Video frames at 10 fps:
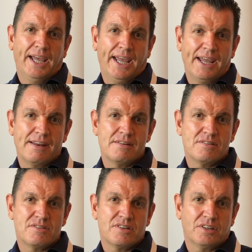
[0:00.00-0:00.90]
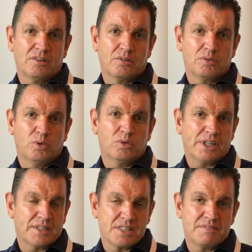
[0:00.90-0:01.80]
and, you know, all
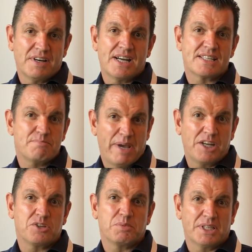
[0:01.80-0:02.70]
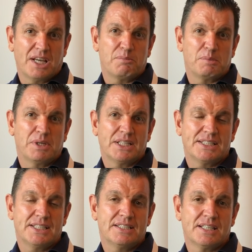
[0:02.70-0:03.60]
the other device management
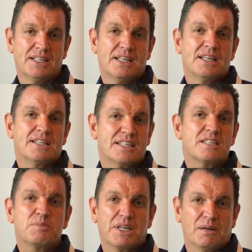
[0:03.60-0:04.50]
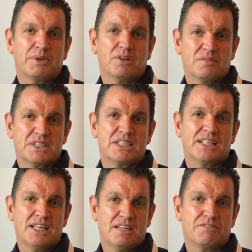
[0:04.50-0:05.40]
capabilities, this is becoming obviously
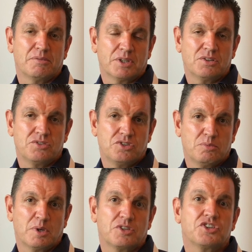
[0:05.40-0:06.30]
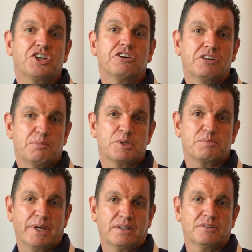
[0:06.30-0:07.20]
key from a consumer security
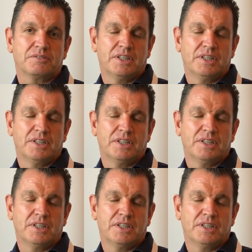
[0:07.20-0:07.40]
perspective.